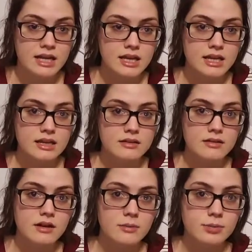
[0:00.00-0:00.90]
either a
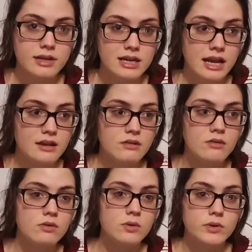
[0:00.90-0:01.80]
prenatal
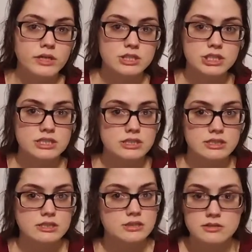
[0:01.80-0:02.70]
or just
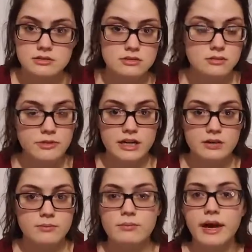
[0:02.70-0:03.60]
some random
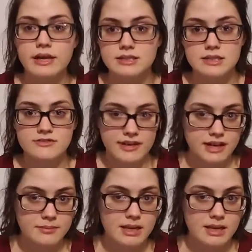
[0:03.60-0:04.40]
biotin vitamin.